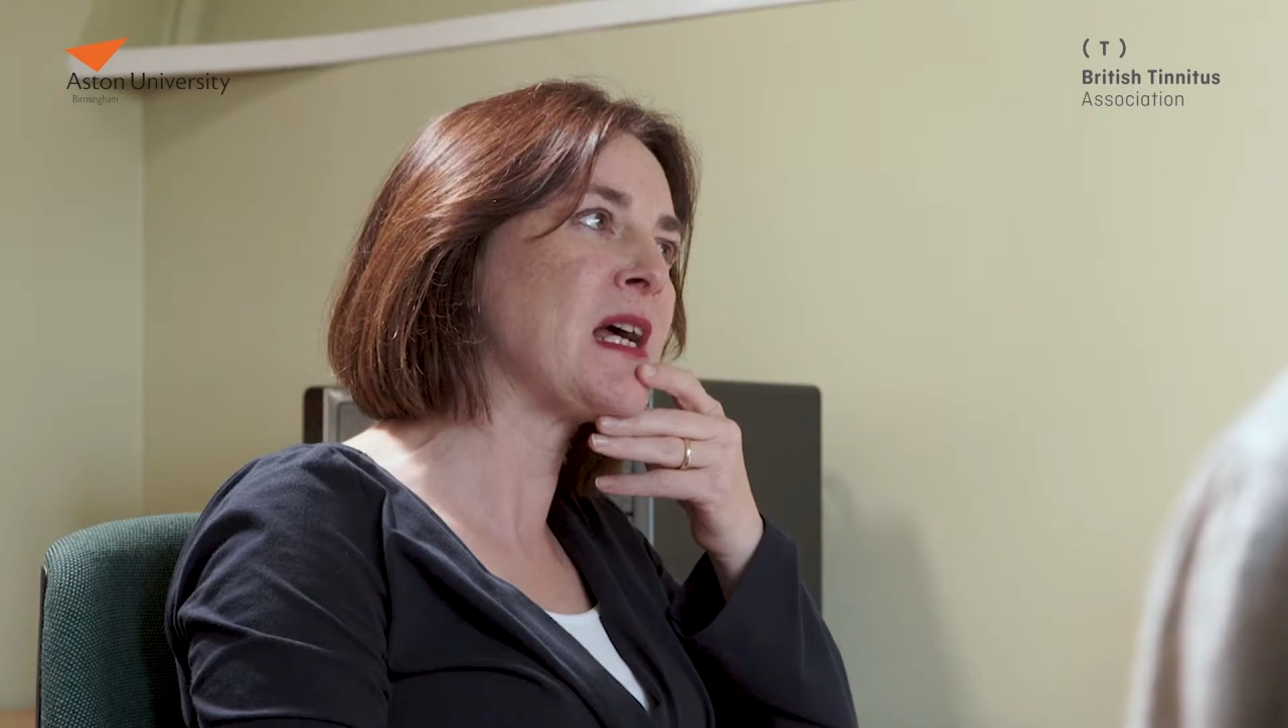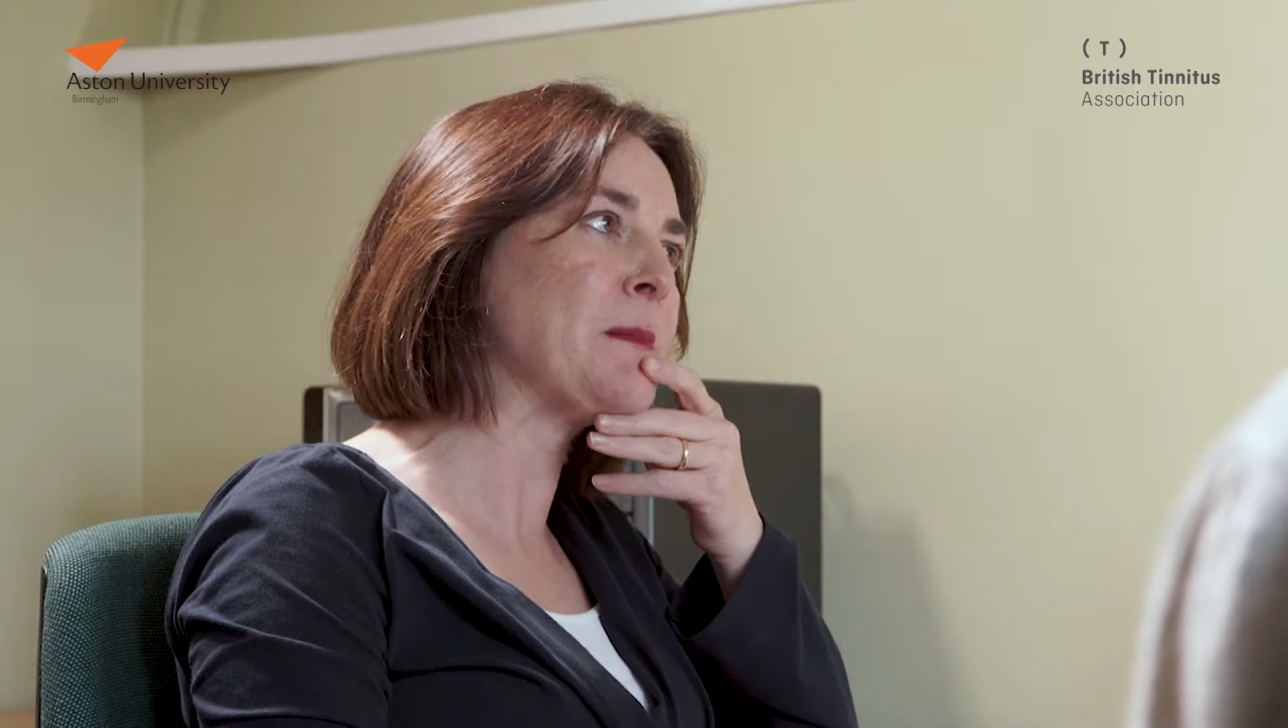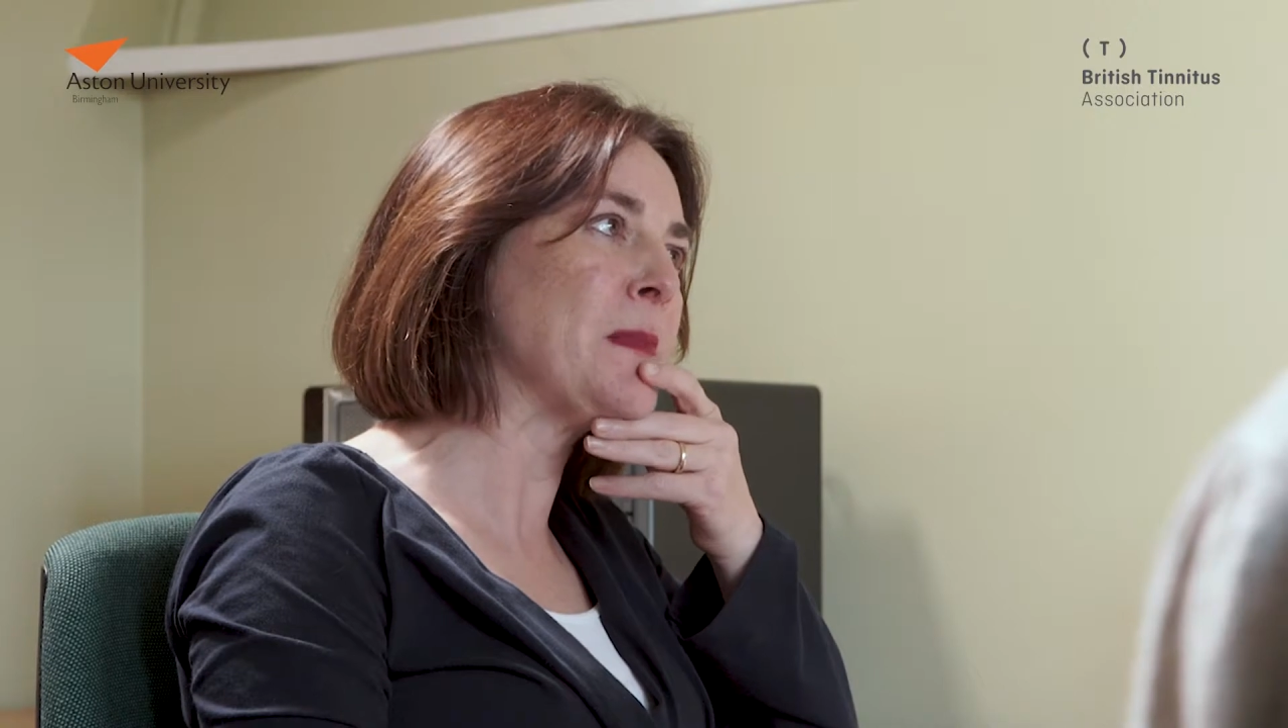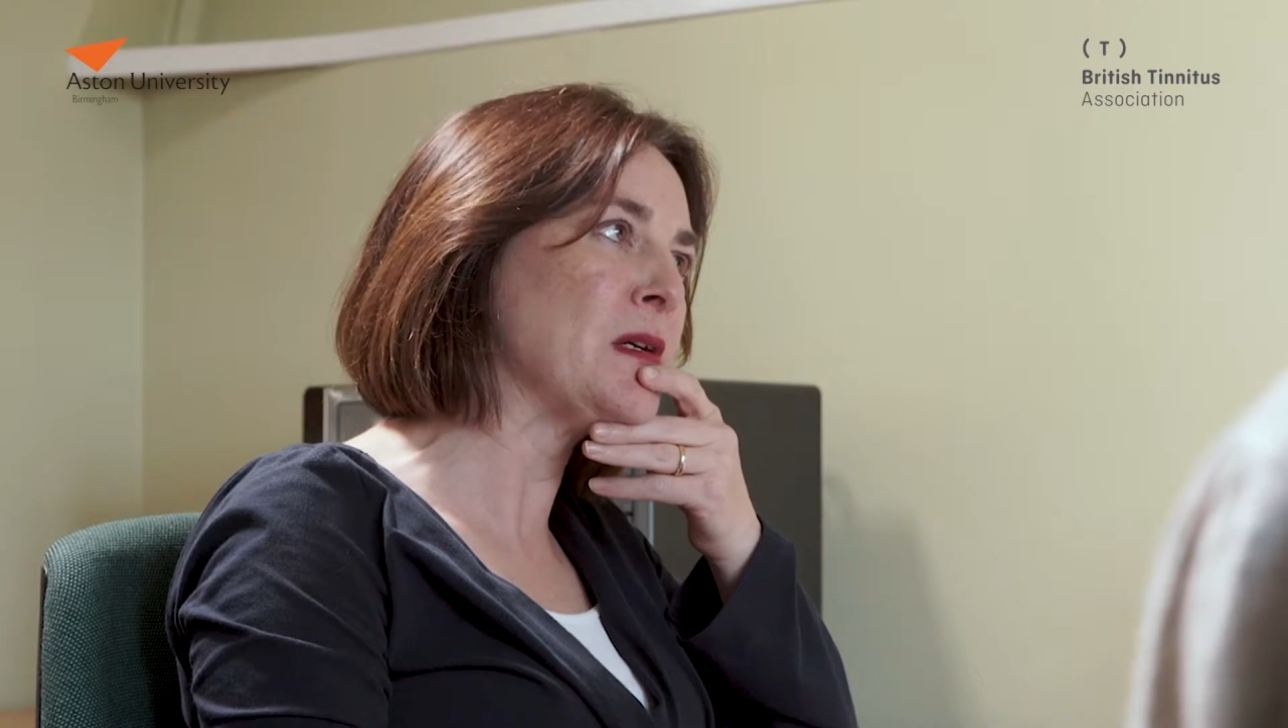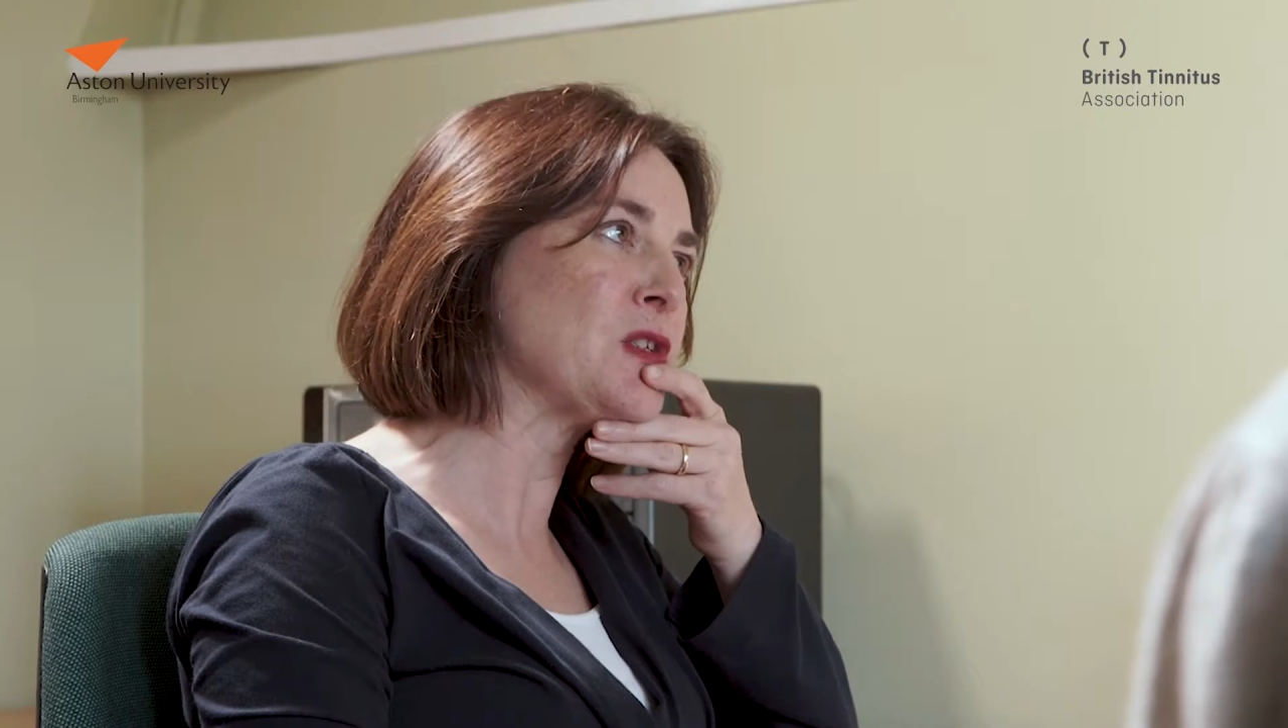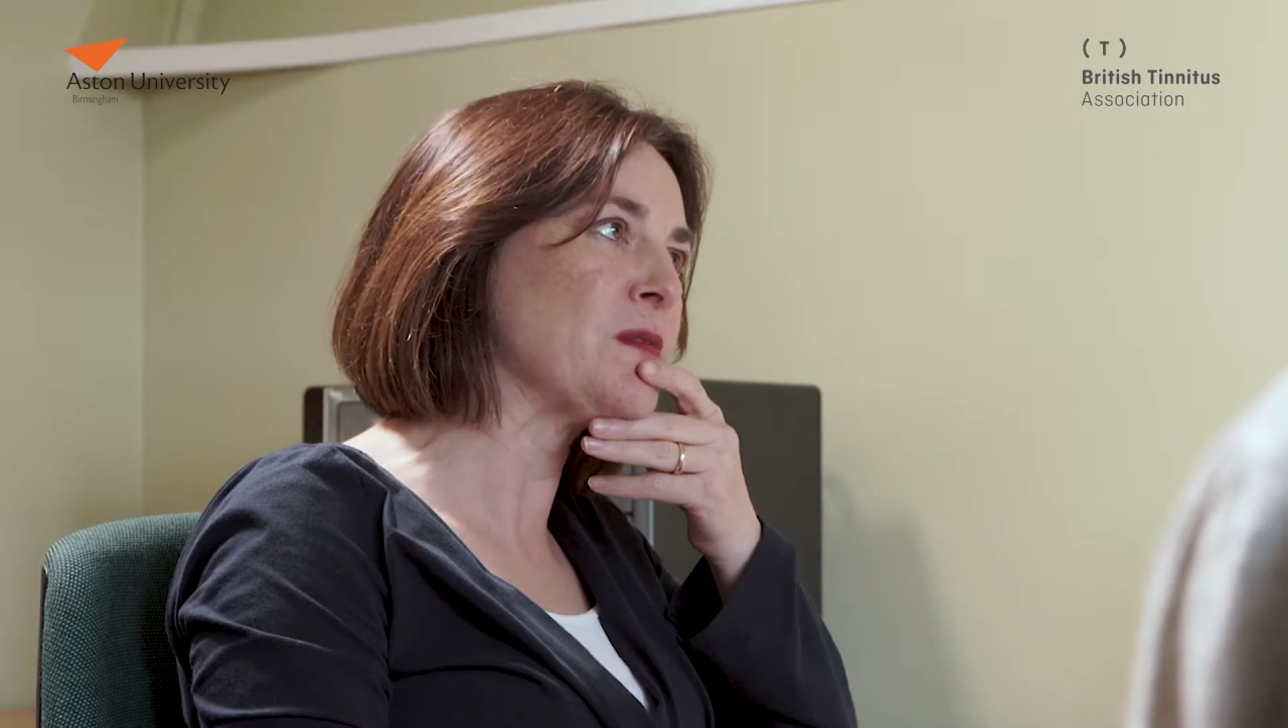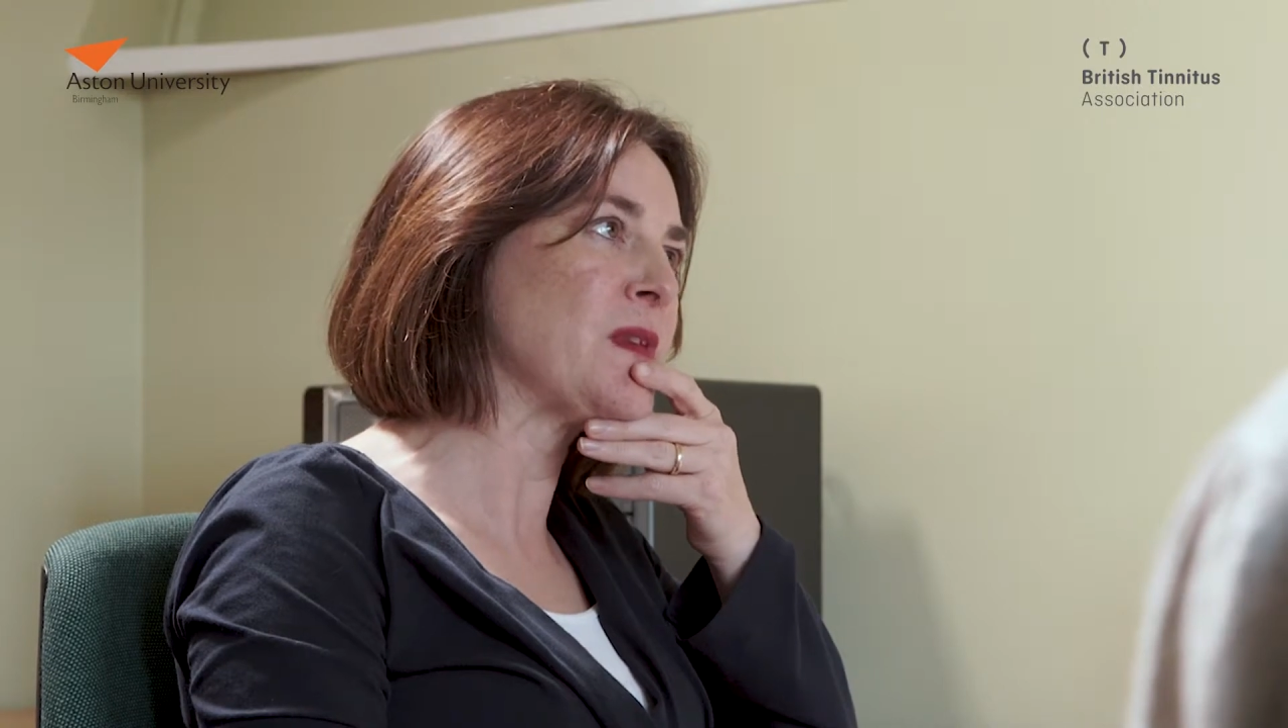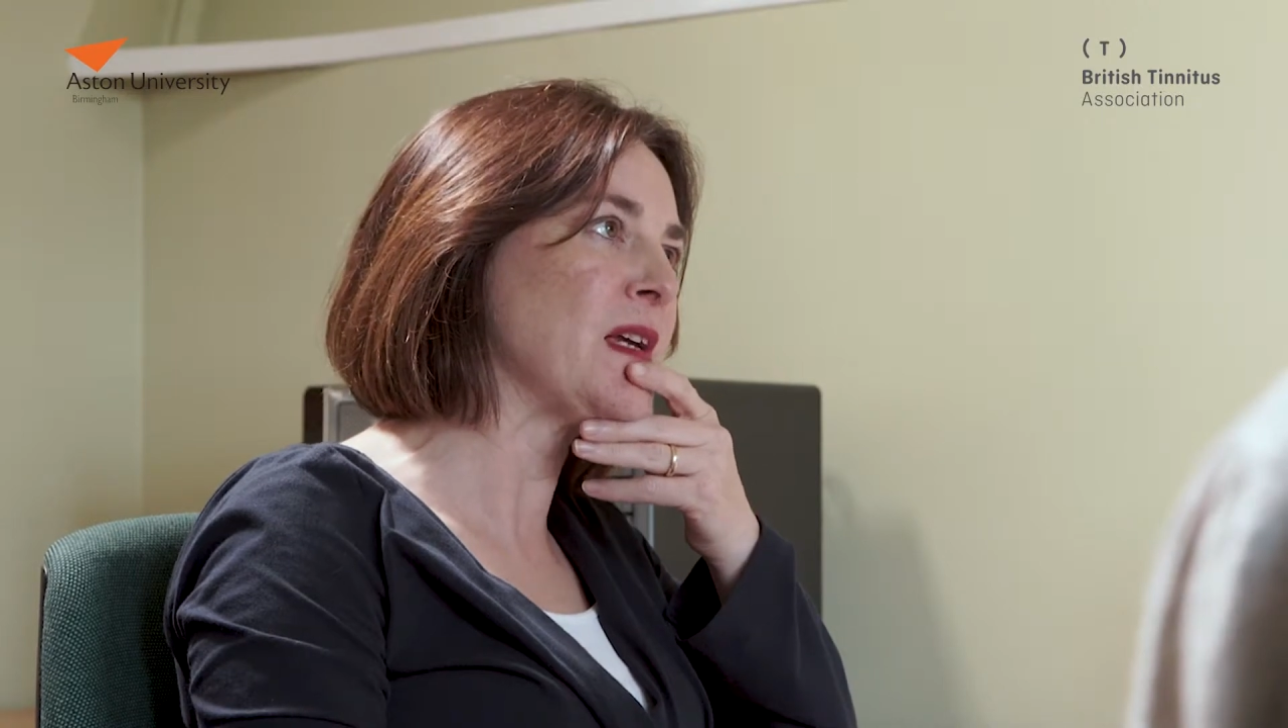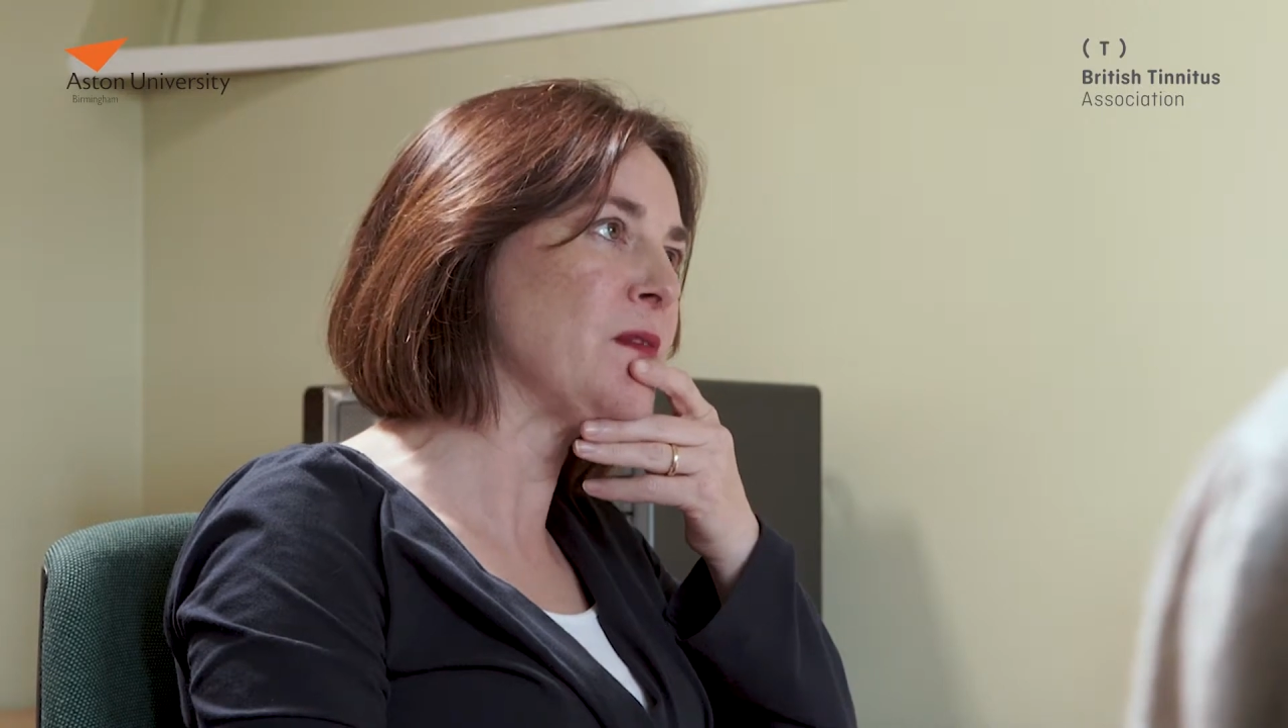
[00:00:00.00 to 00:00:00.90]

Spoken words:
how much of that